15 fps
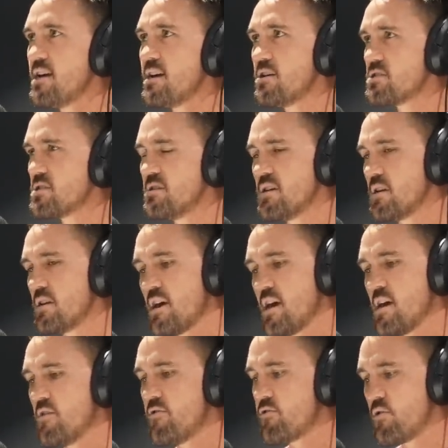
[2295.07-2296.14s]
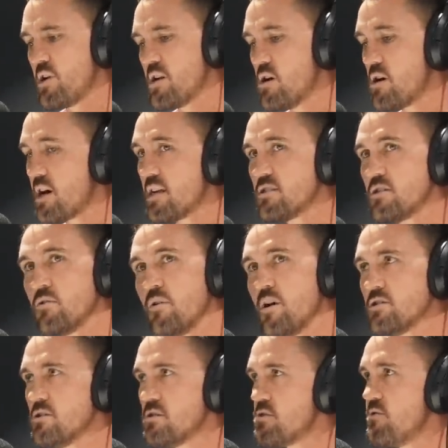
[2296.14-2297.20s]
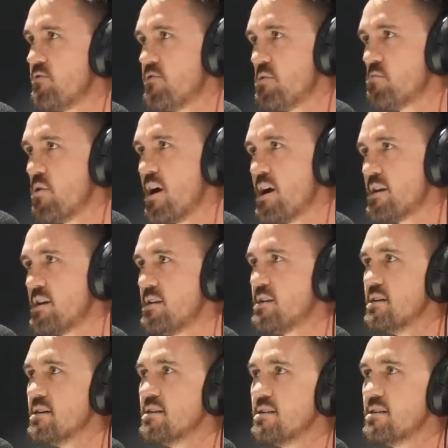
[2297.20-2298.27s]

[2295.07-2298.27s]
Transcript: Yeah, because uh, three knockouts in a row is not good for the brain either.